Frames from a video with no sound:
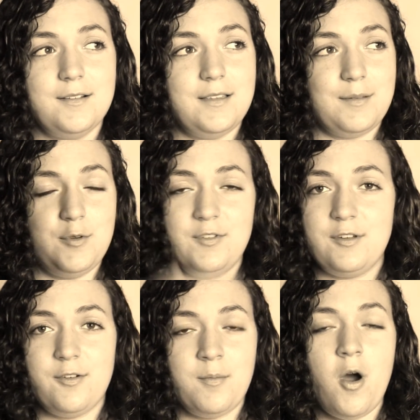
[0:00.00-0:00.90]
like
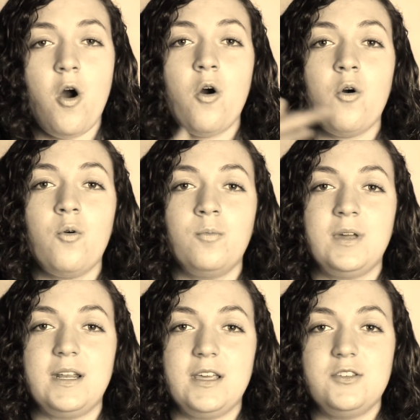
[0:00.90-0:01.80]
moving from home,
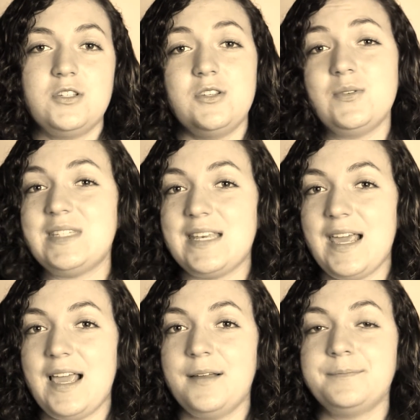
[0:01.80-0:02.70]
getting used to a new
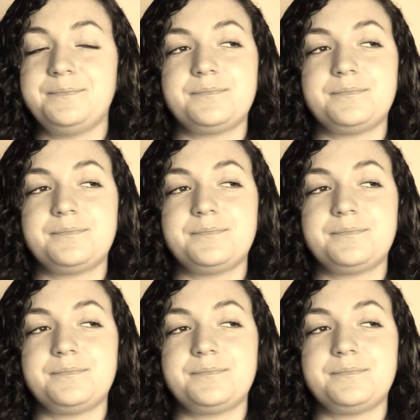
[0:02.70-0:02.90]
city,